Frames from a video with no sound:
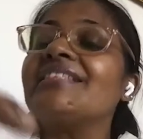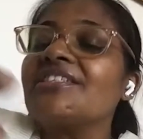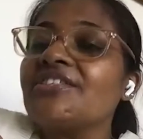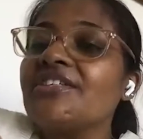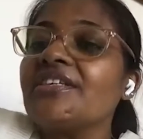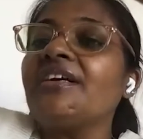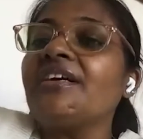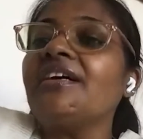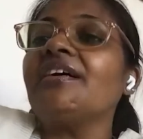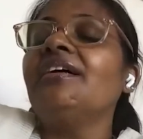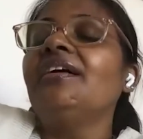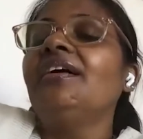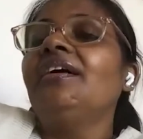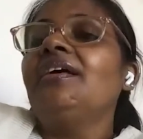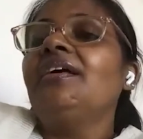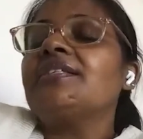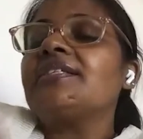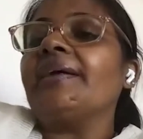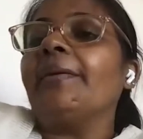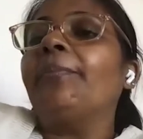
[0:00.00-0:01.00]
extra
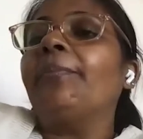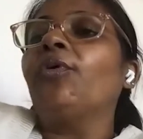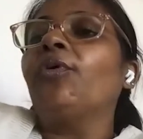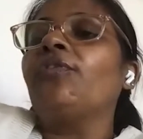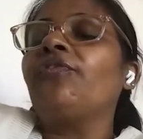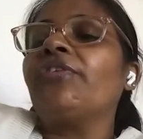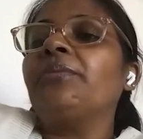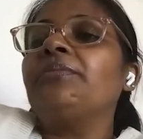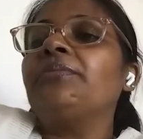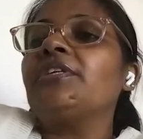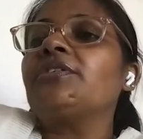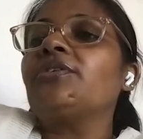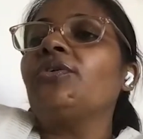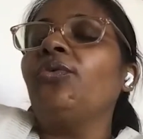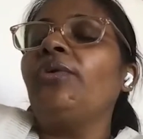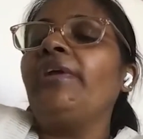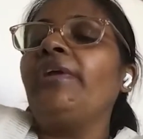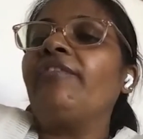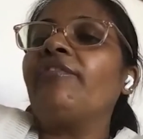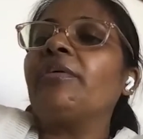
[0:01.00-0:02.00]
support from the
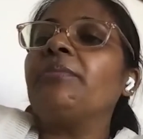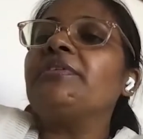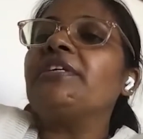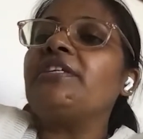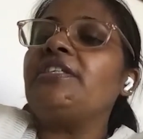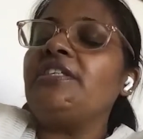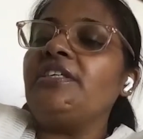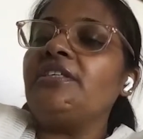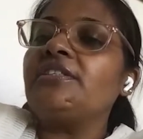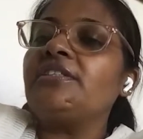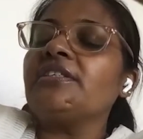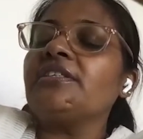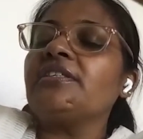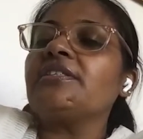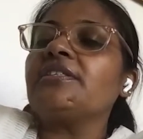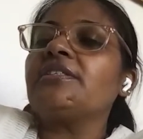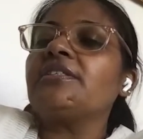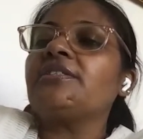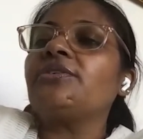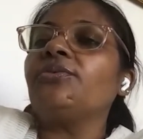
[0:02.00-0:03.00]
school and from the
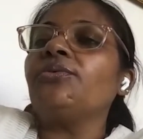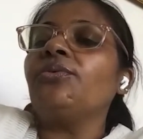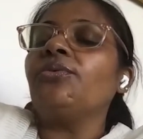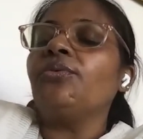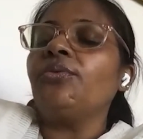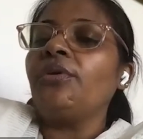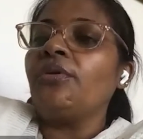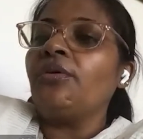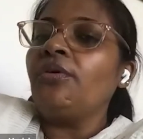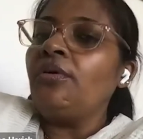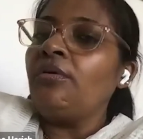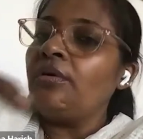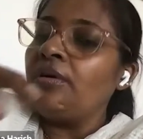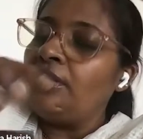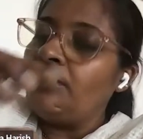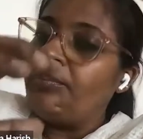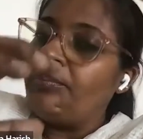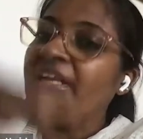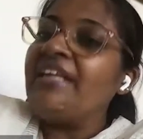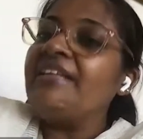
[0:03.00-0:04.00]
teachers to, you know,
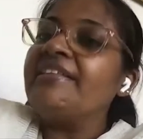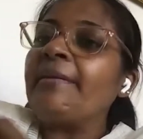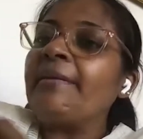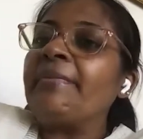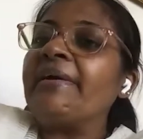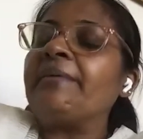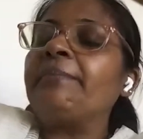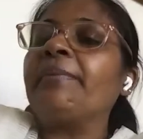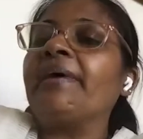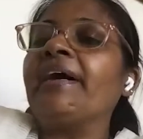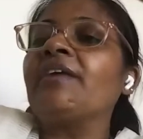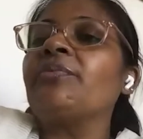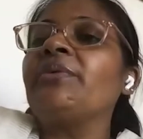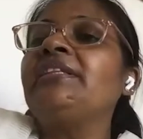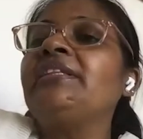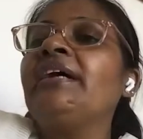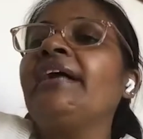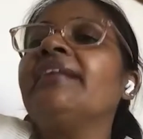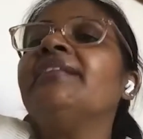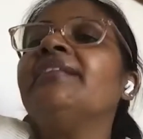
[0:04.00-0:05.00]
bring them at par
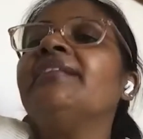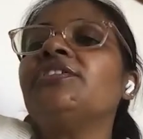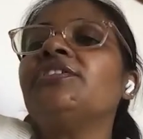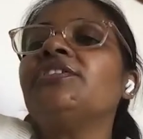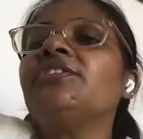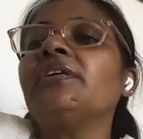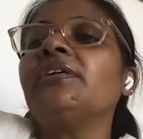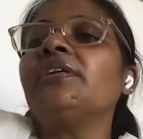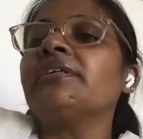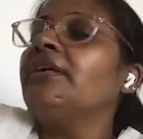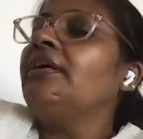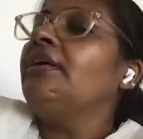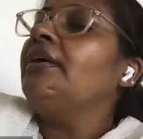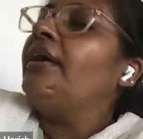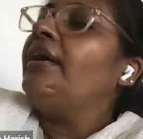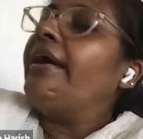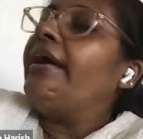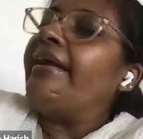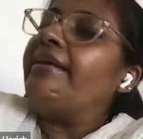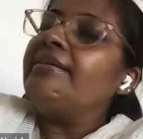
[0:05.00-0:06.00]
with the other children.
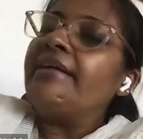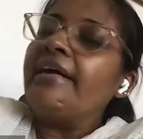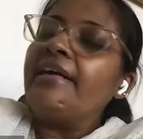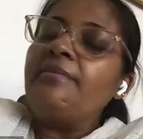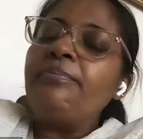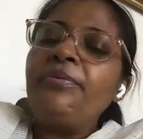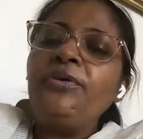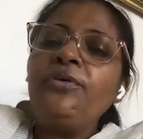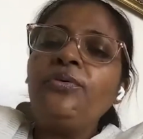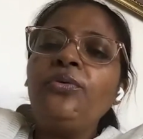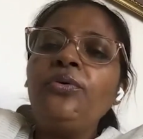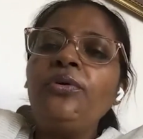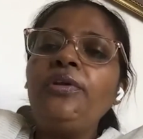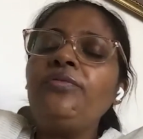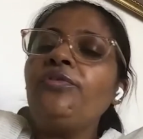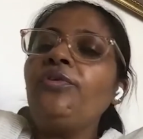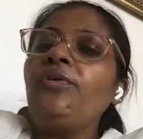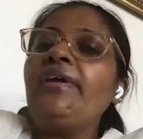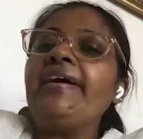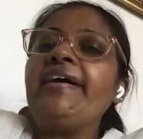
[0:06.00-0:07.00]
And that
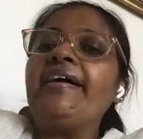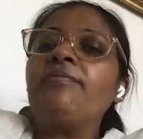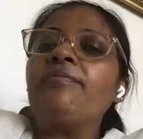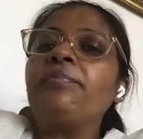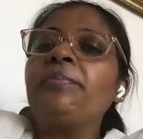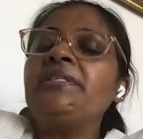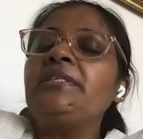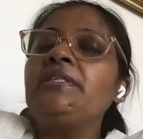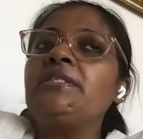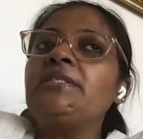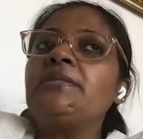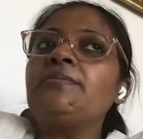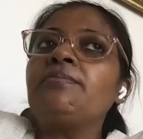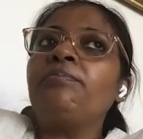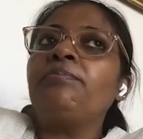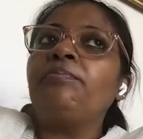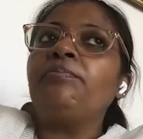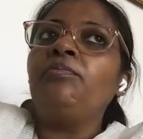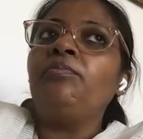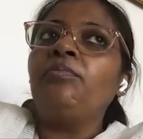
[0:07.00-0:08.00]
beautifully happens
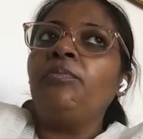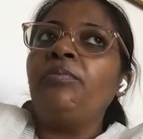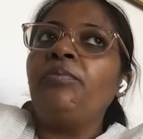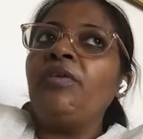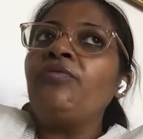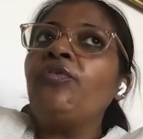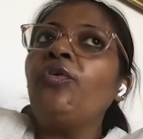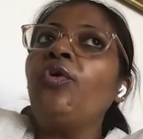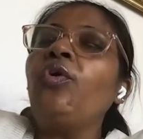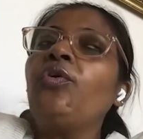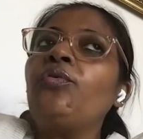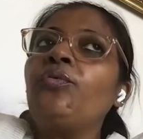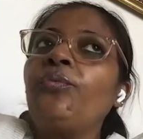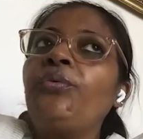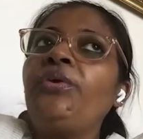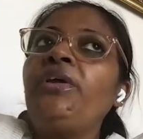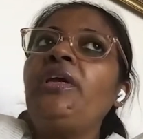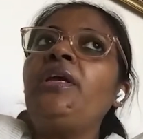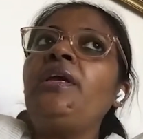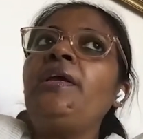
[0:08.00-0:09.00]
before
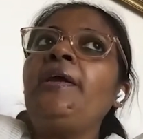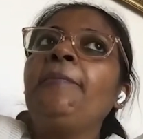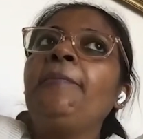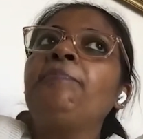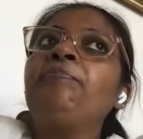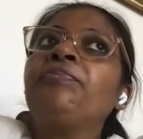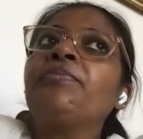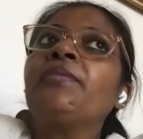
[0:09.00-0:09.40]
we,